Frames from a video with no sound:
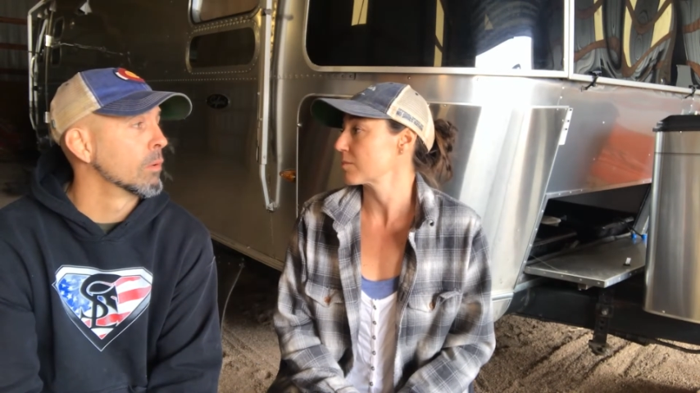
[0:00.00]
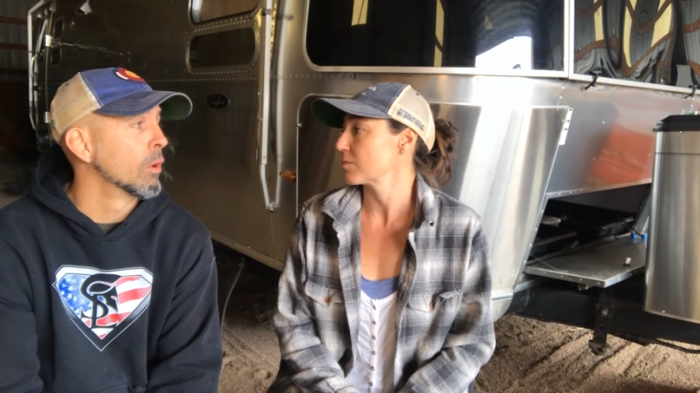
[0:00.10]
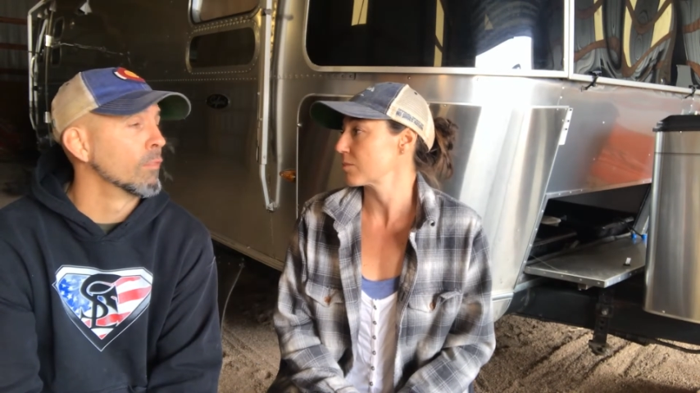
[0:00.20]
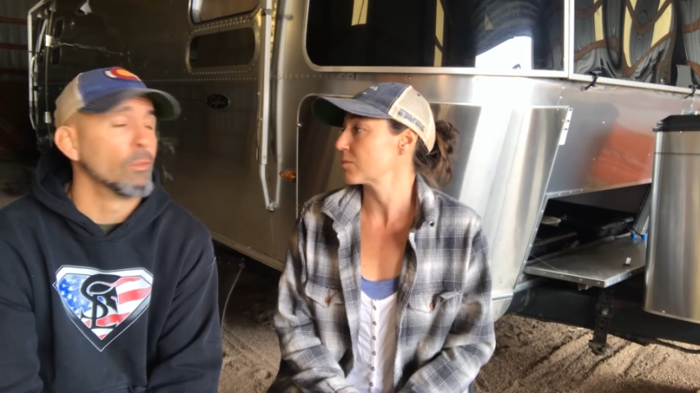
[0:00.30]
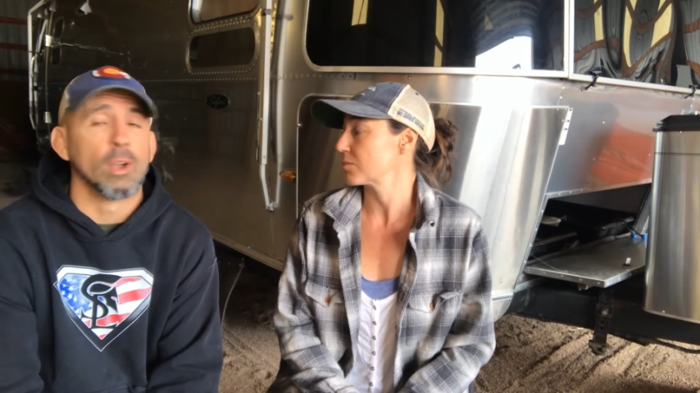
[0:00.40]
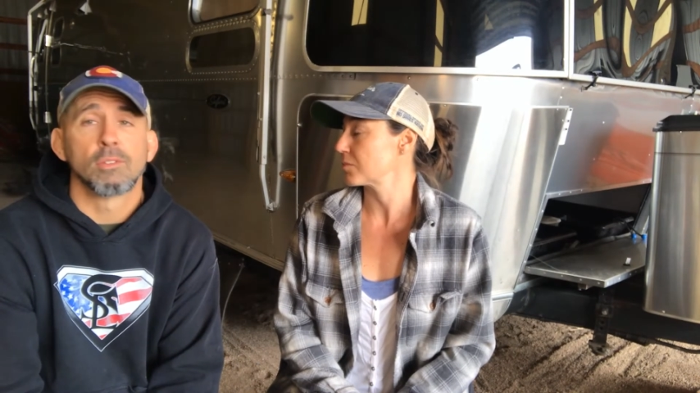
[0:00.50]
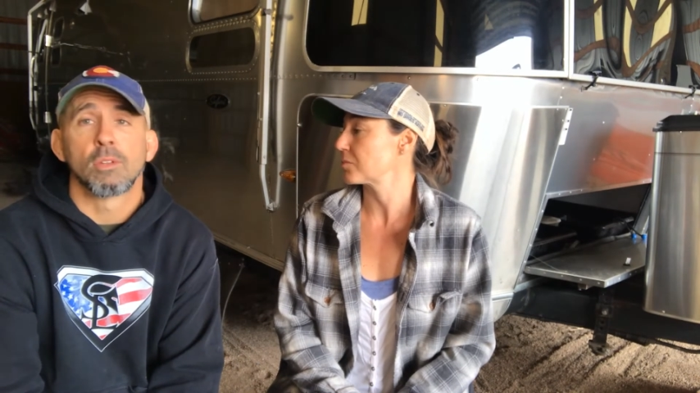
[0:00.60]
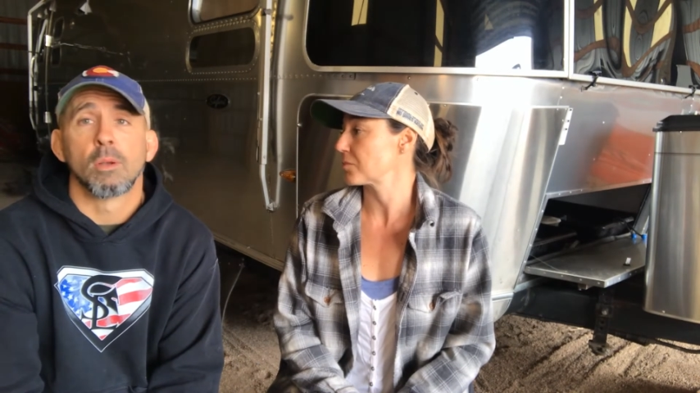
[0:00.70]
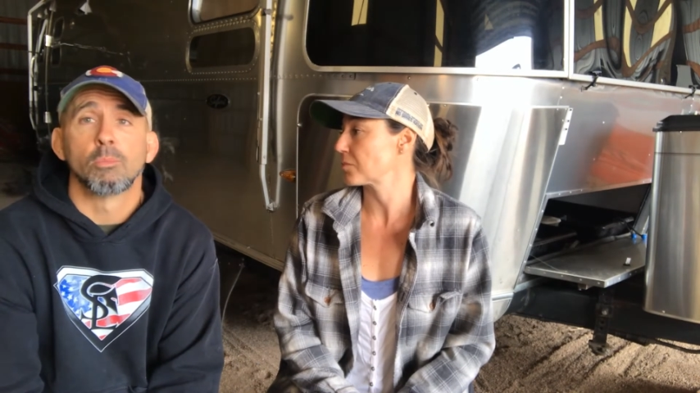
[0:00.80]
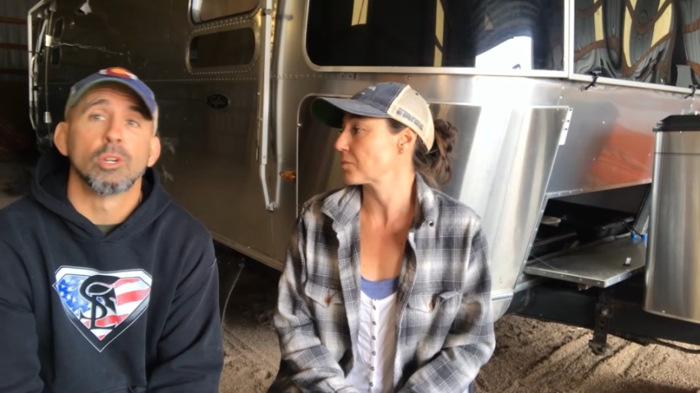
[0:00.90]
or for us
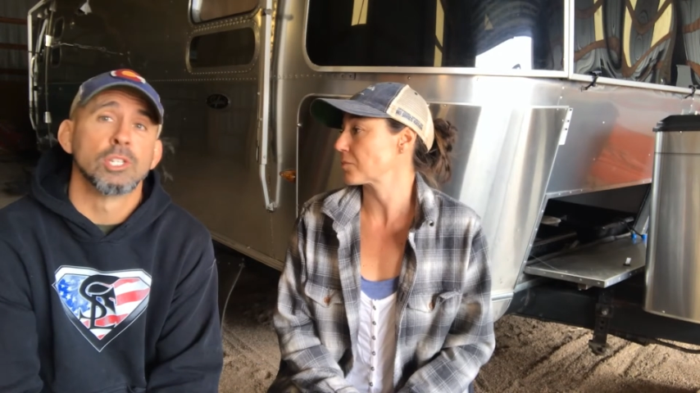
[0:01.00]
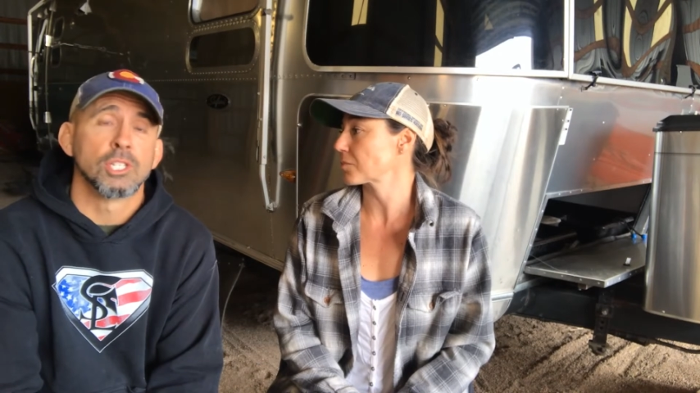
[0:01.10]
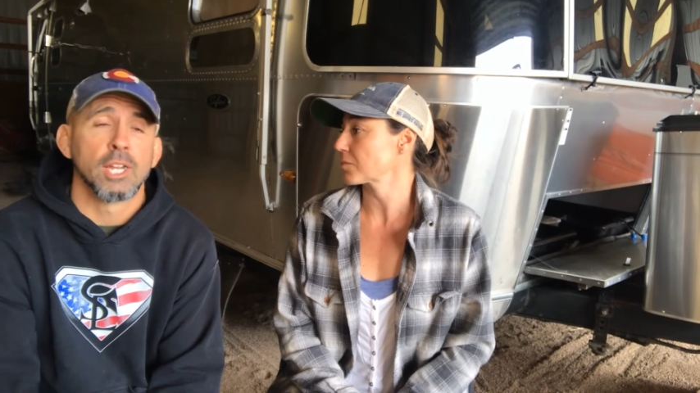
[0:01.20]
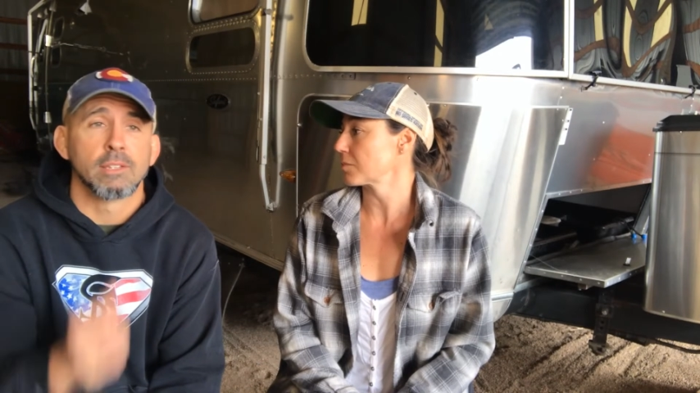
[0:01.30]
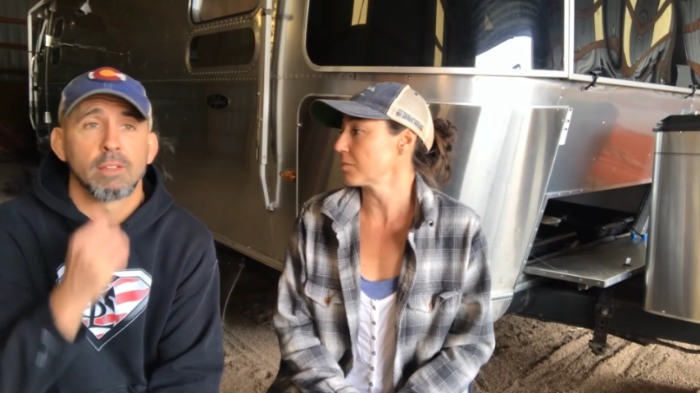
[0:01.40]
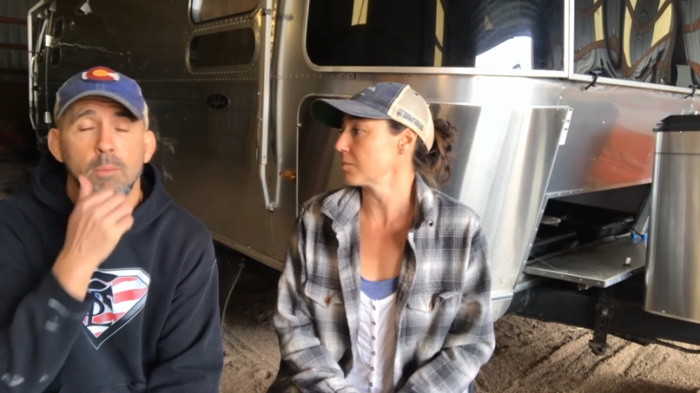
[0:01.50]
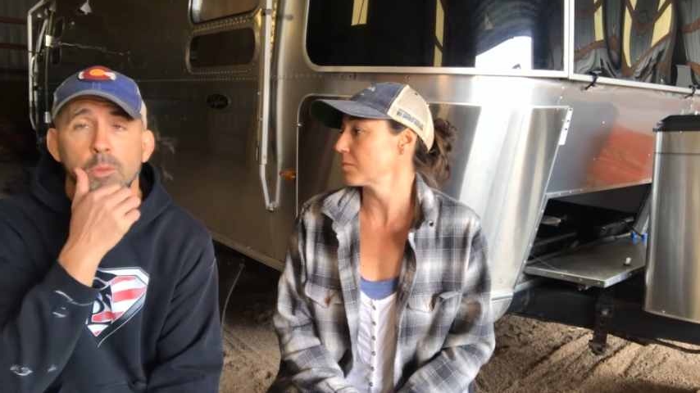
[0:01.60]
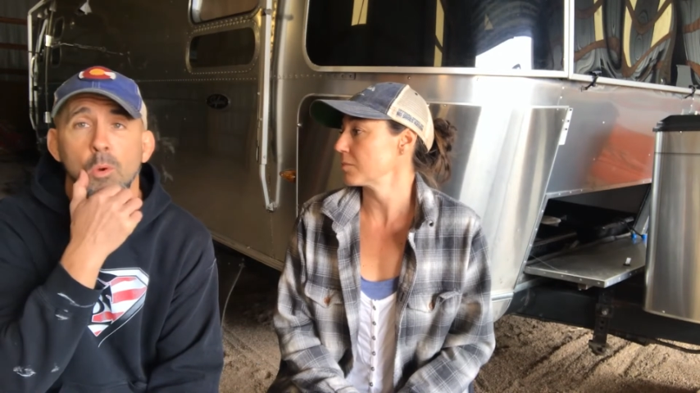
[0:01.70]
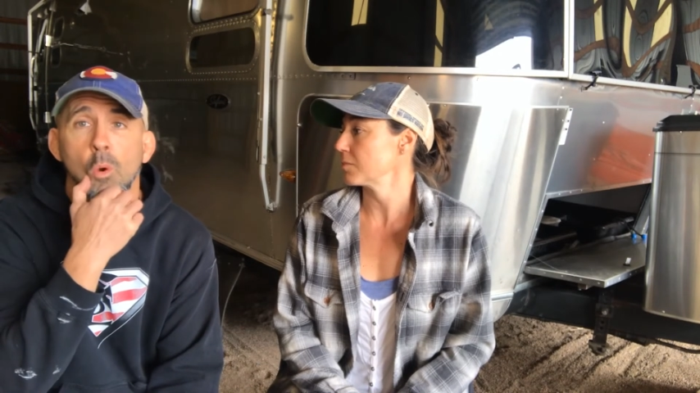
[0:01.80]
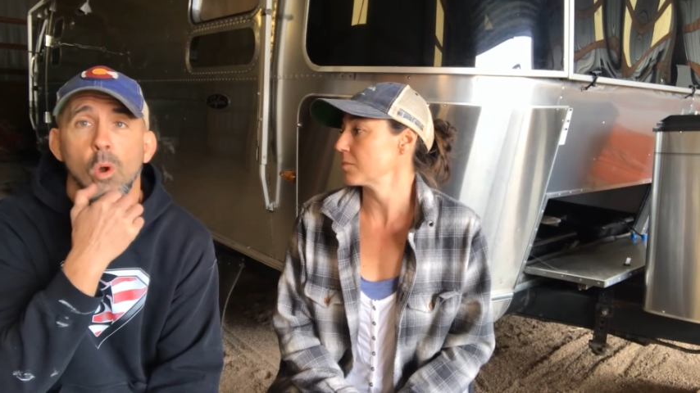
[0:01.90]
to appreciate
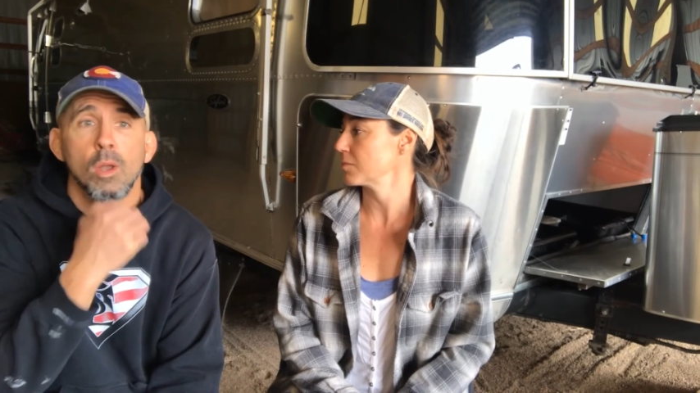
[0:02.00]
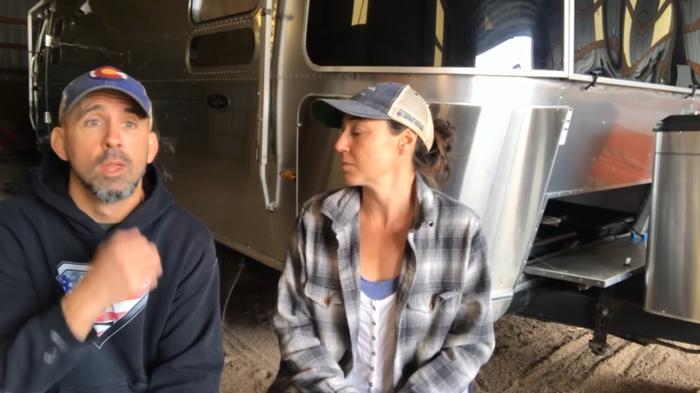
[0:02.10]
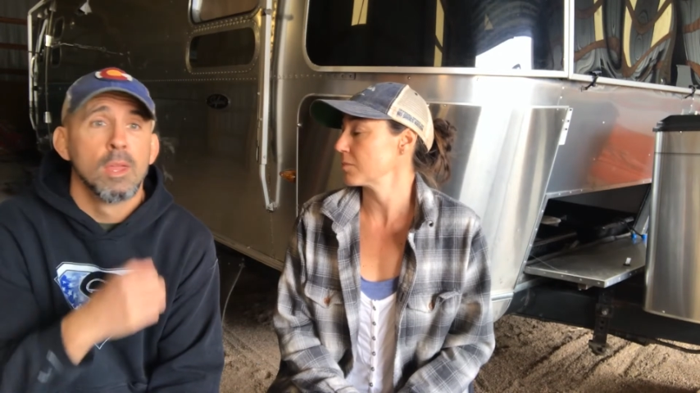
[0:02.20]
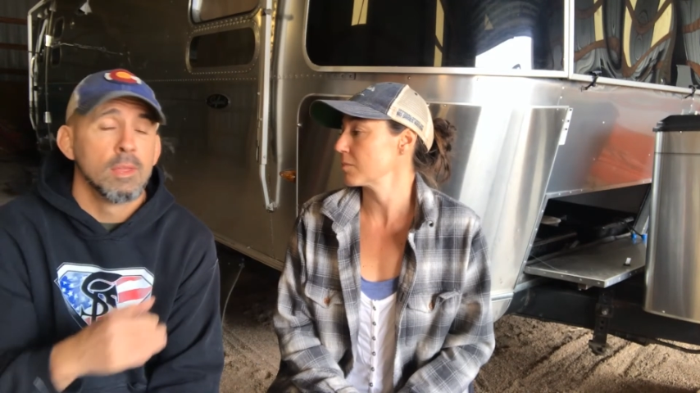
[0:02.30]
something, or